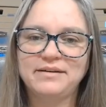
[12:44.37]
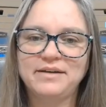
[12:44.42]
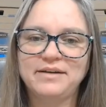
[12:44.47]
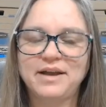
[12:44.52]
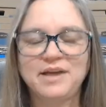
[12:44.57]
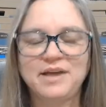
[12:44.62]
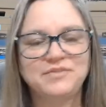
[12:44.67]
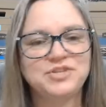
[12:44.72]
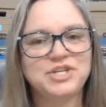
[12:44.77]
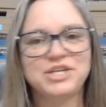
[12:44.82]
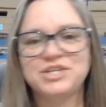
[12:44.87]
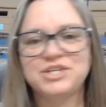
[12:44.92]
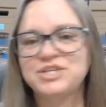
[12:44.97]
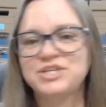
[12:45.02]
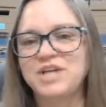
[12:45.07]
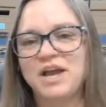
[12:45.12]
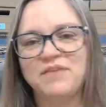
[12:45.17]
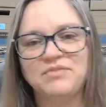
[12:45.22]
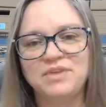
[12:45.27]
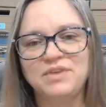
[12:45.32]
I've changed
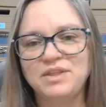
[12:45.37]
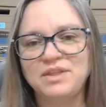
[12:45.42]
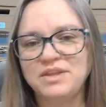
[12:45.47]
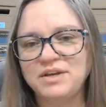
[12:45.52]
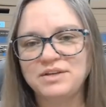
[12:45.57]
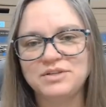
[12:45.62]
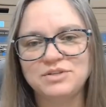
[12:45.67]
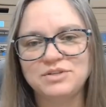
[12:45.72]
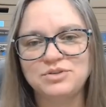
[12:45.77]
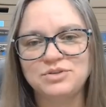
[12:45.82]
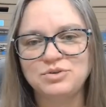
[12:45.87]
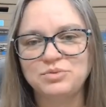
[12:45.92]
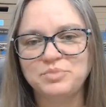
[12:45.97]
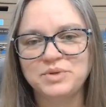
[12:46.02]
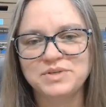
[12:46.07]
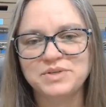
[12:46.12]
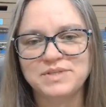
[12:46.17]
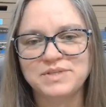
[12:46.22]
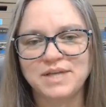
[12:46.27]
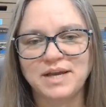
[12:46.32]
everything to
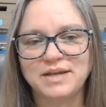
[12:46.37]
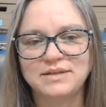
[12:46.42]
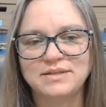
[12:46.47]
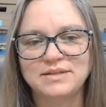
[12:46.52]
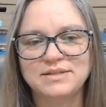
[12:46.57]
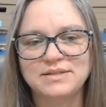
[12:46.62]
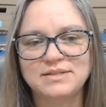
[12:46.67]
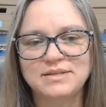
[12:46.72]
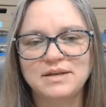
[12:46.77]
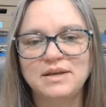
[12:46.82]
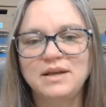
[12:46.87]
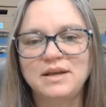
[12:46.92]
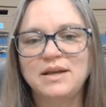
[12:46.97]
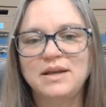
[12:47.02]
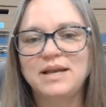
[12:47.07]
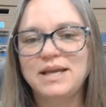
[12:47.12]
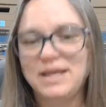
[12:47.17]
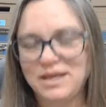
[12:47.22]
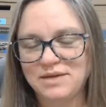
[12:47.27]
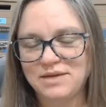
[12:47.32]
2%
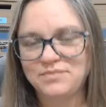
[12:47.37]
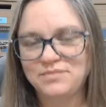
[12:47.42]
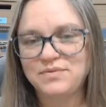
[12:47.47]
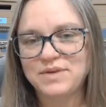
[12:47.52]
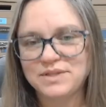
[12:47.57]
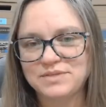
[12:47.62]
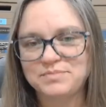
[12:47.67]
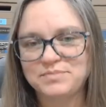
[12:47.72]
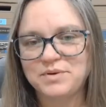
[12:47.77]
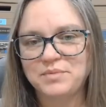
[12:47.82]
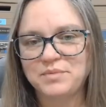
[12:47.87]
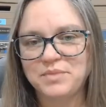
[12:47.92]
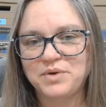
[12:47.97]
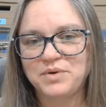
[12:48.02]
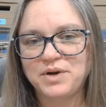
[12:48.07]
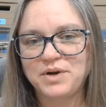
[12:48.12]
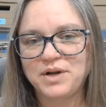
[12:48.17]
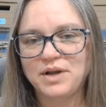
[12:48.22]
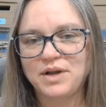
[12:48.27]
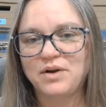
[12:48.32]
if it's
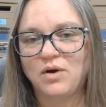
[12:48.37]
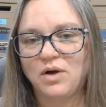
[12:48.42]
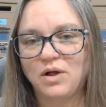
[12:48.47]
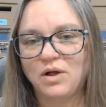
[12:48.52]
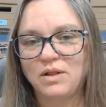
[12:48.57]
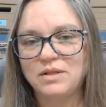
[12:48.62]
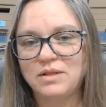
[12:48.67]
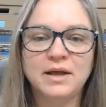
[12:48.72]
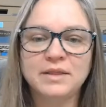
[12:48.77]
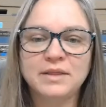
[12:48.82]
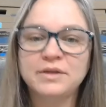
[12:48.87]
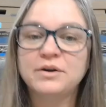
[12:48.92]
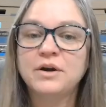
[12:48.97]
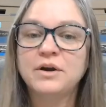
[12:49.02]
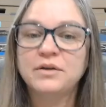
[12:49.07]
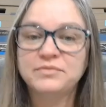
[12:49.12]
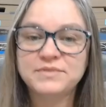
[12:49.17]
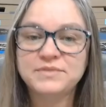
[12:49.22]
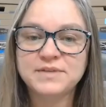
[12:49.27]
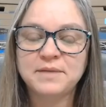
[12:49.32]
promoted at all. There
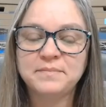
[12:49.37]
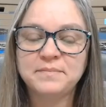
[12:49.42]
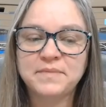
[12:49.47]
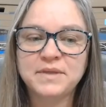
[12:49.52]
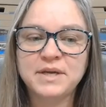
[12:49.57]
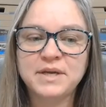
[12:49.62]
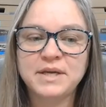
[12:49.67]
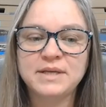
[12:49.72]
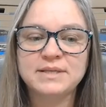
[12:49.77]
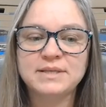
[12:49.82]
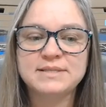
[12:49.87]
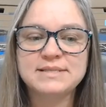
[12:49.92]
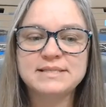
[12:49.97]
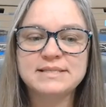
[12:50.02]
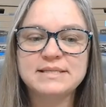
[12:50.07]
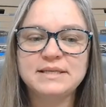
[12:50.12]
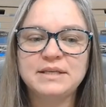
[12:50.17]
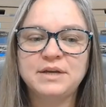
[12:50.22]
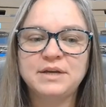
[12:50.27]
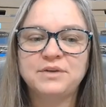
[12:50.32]
are some things,
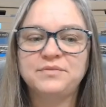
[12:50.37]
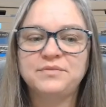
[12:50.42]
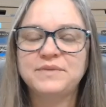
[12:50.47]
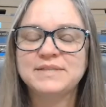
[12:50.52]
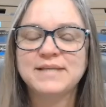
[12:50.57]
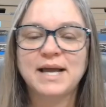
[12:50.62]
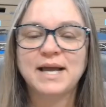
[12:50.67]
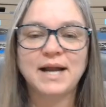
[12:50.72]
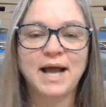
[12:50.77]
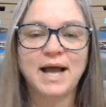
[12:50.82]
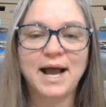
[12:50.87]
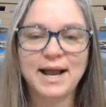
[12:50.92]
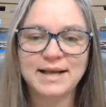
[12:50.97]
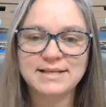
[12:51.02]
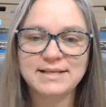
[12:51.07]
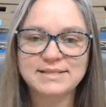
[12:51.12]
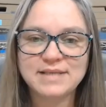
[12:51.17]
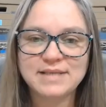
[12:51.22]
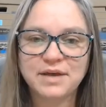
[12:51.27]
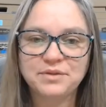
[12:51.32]
if it's got a high
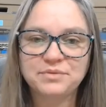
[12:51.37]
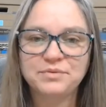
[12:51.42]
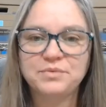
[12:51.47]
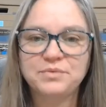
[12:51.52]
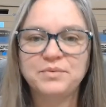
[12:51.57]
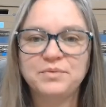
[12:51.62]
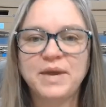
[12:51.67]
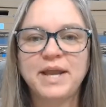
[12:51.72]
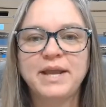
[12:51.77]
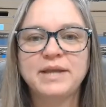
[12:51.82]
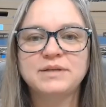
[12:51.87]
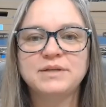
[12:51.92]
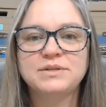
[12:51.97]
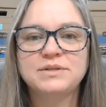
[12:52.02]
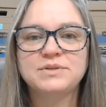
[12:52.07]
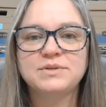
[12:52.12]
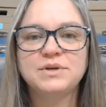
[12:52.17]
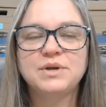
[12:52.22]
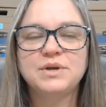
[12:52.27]
sell-through rate